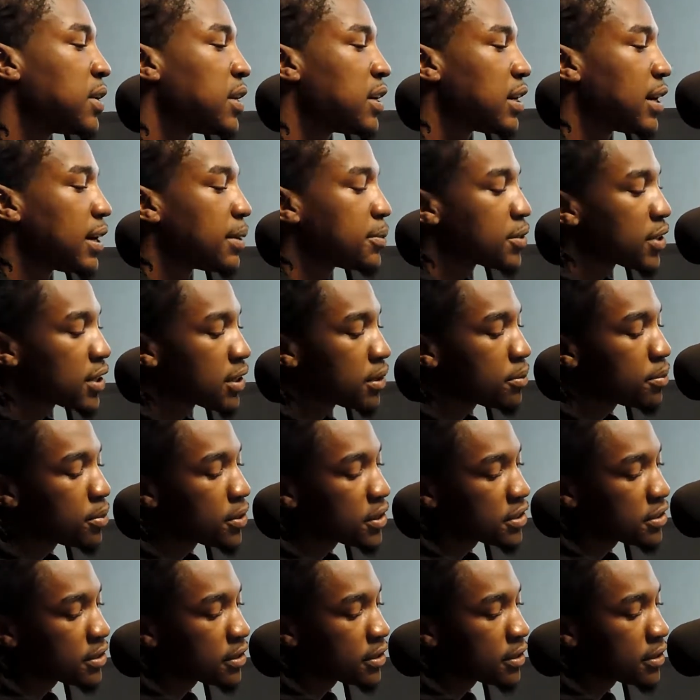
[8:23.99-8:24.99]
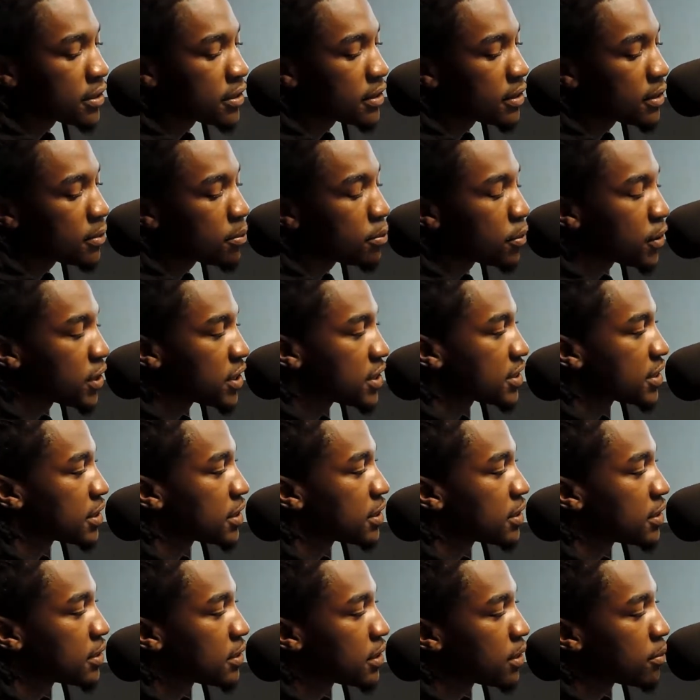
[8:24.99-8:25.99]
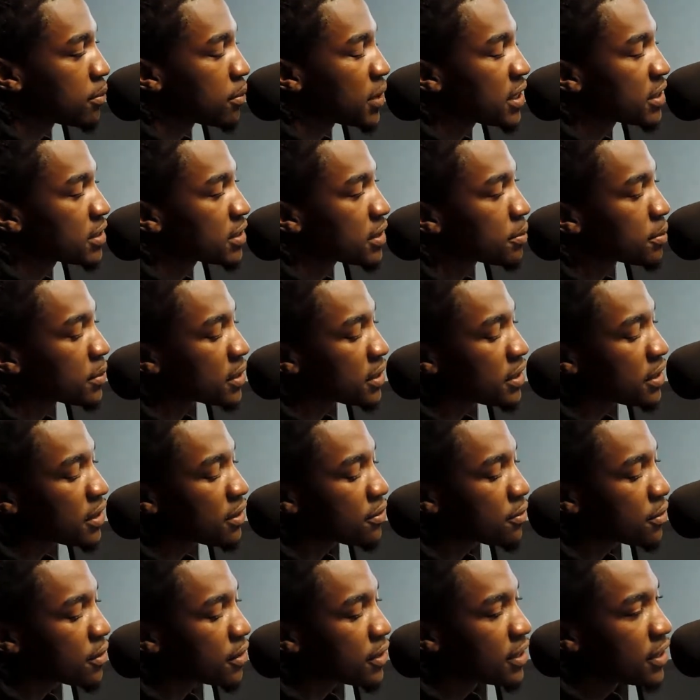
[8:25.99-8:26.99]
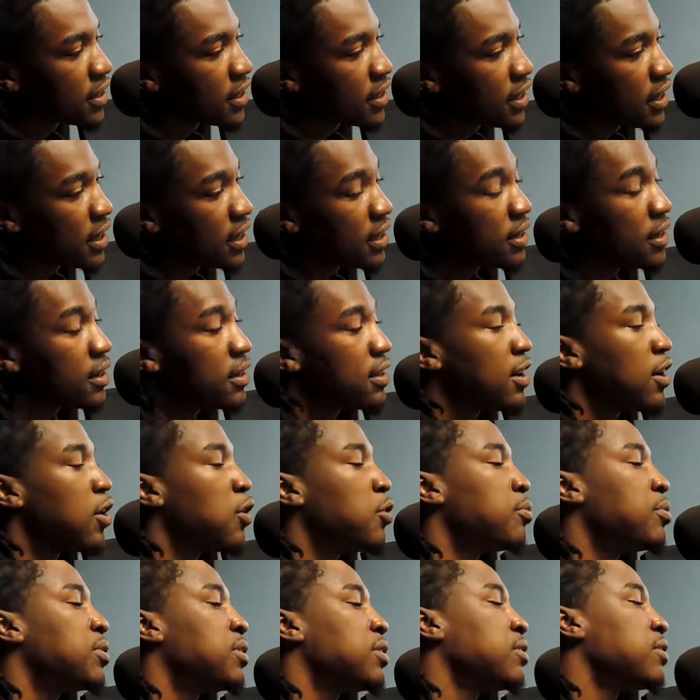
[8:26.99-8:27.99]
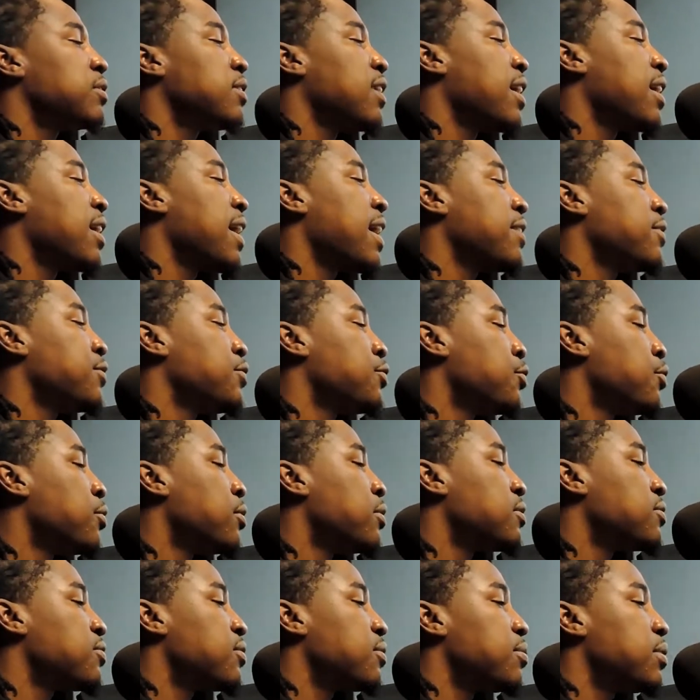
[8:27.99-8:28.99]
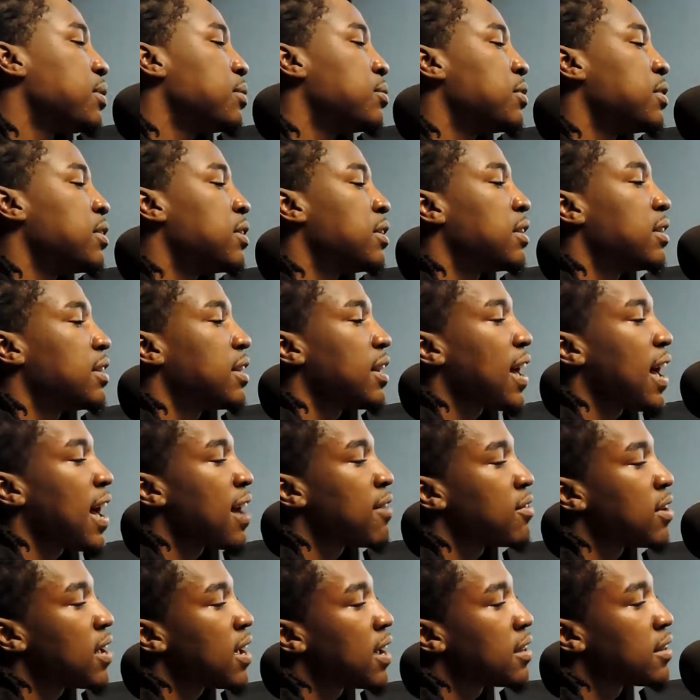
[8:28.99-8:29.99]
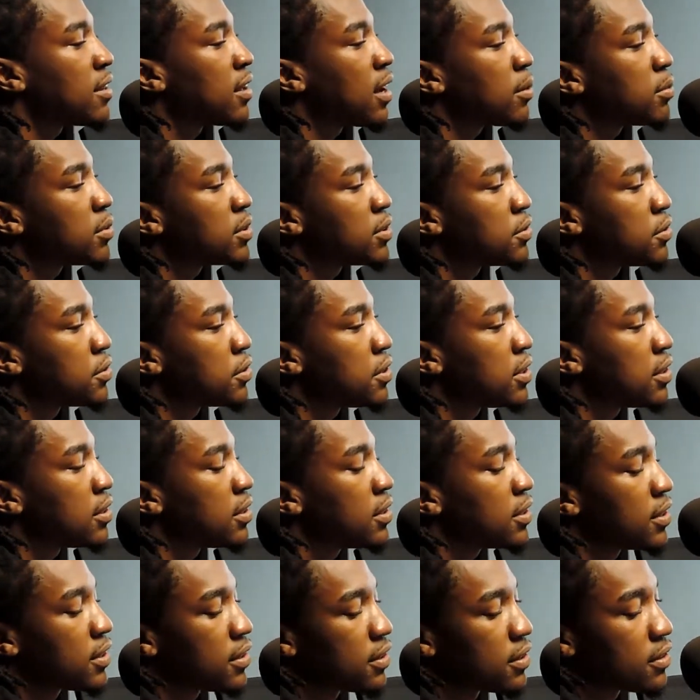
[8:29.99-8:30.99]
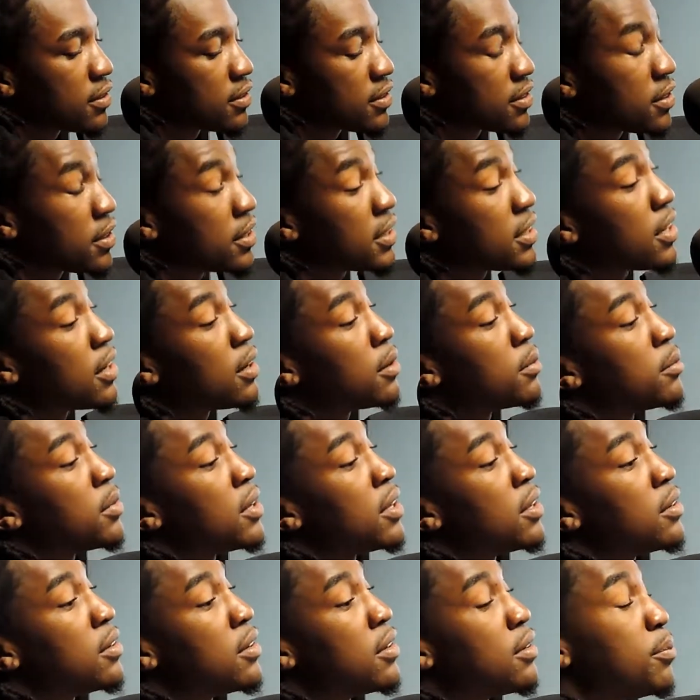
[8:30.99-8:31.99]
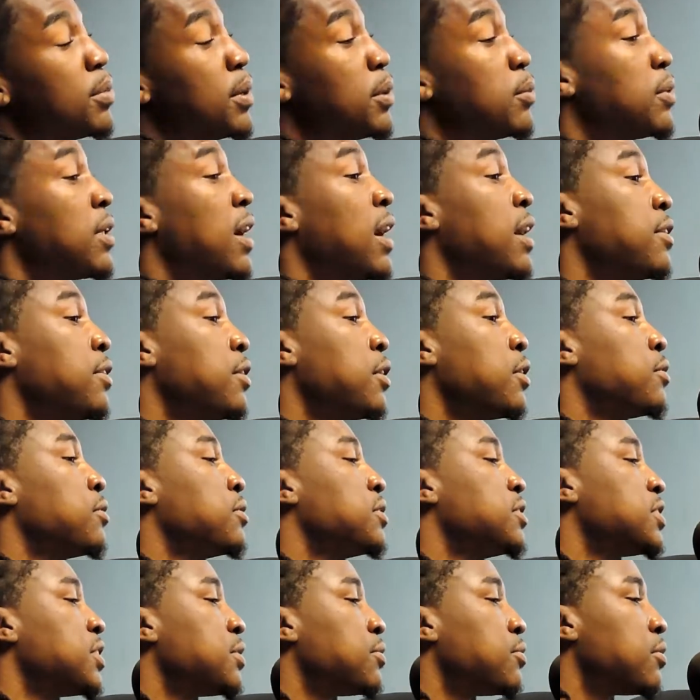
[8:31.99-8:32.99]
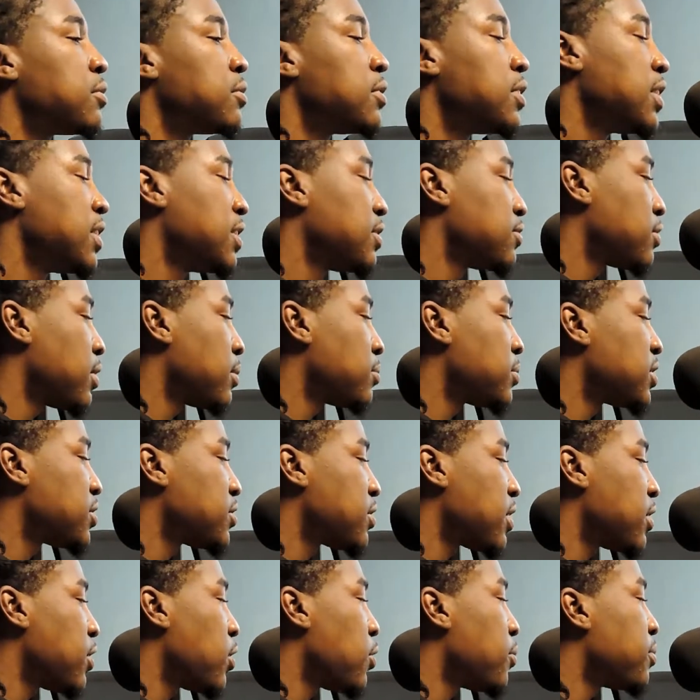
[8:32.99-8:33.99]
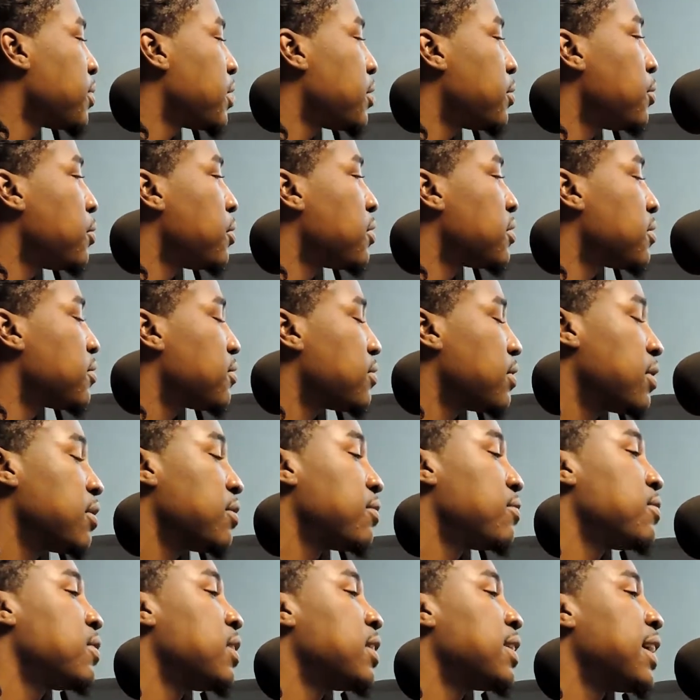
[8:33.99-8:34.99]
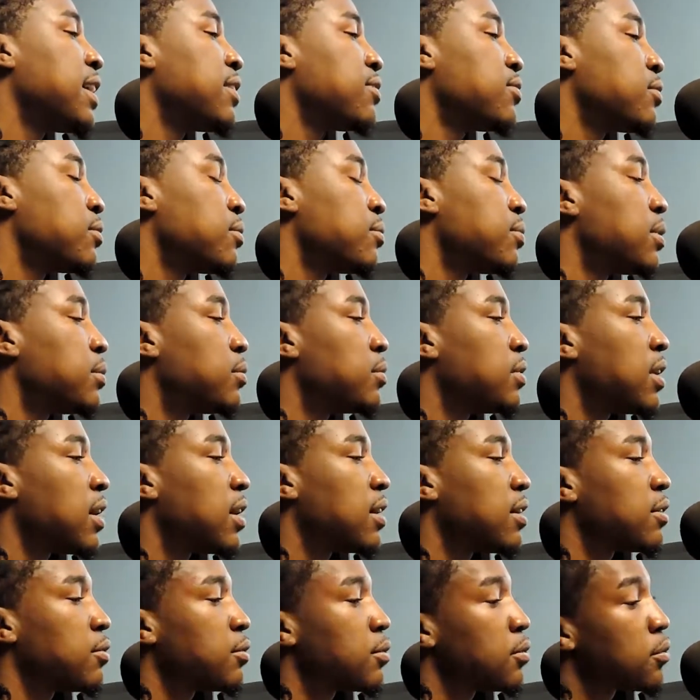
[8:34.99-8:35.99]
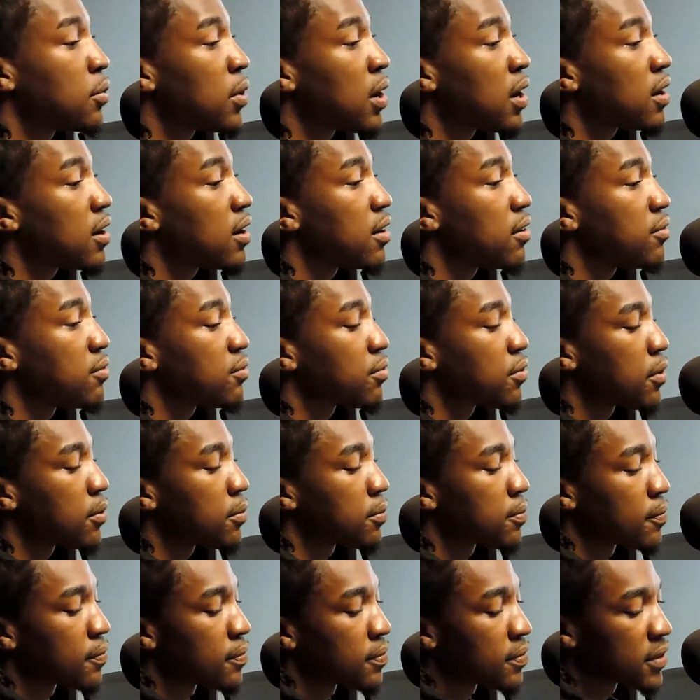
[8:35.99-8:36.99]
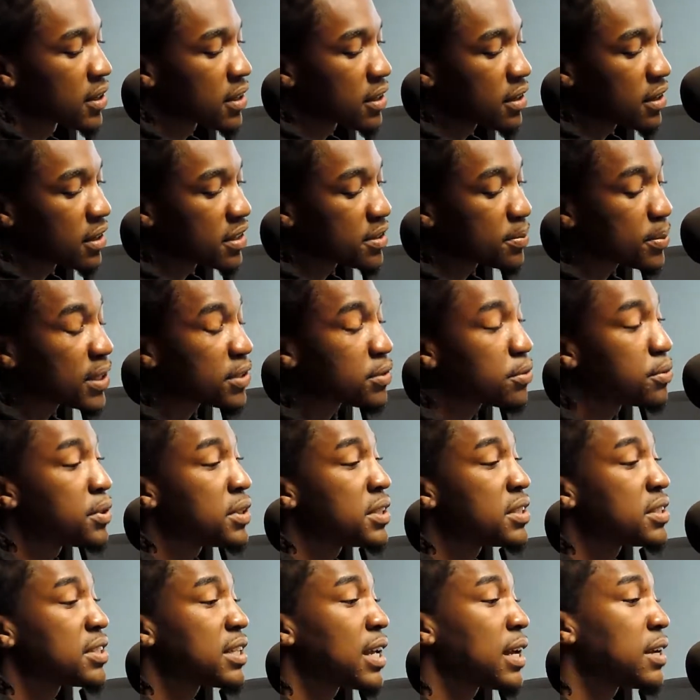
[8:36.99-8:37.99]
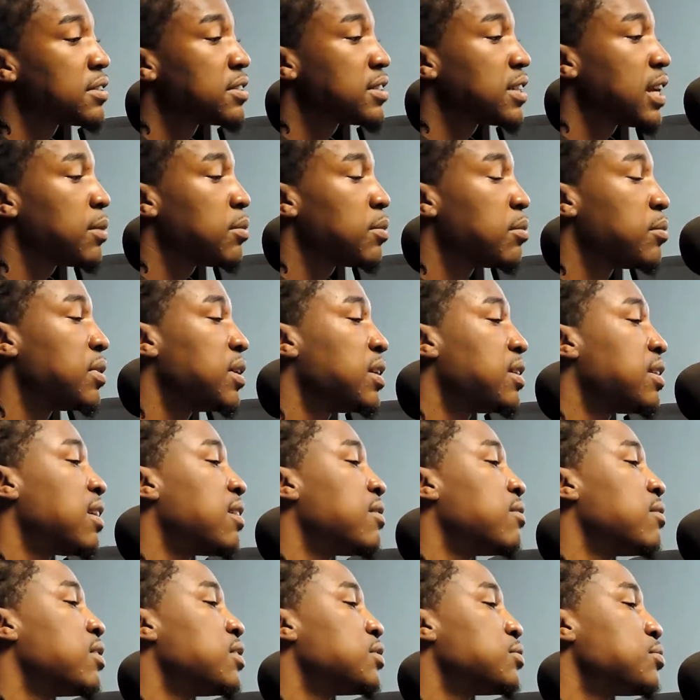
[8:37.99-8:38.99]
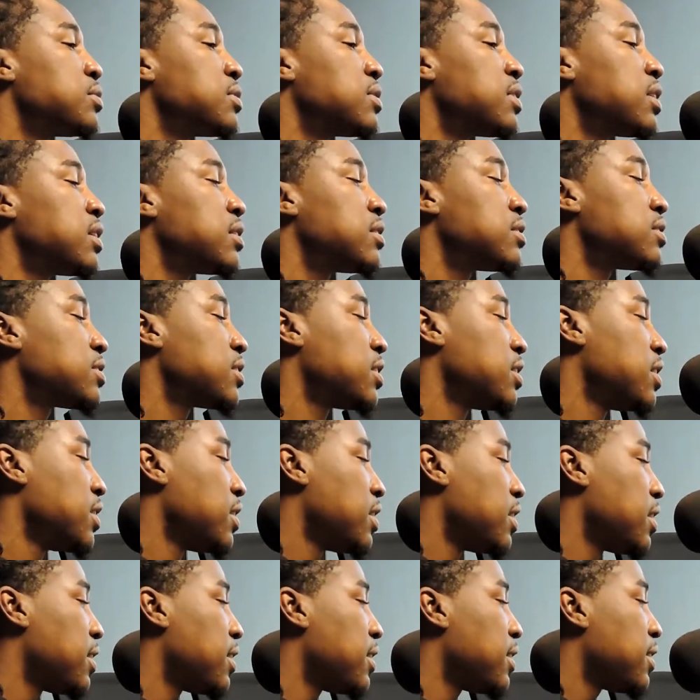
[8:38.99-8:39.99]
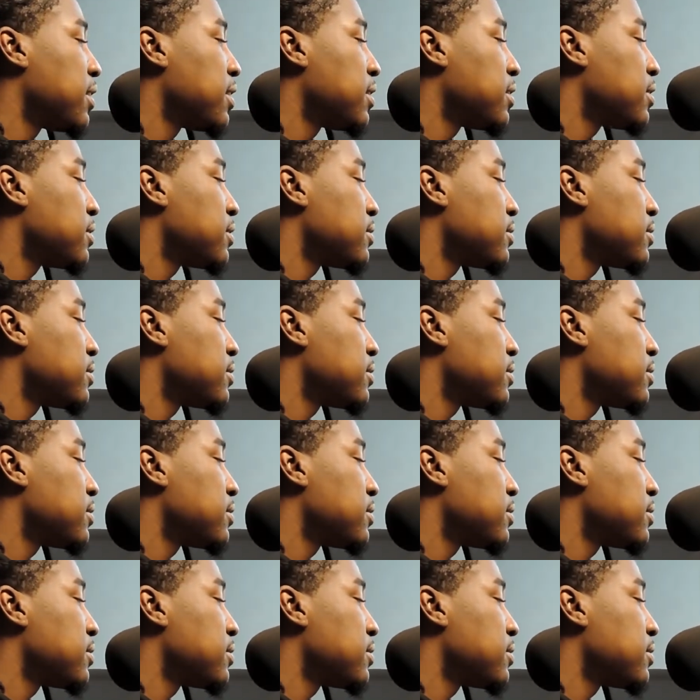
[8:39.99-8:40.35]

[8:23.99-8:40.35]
I'm trying to push the brinks in and make something different, and open the doors for people that haven't had the opportunity to come, and people that I know in general. So I'm just trying to open the doors and the floodgates for people where I come from, especially with the soundscape and being diverse with things. I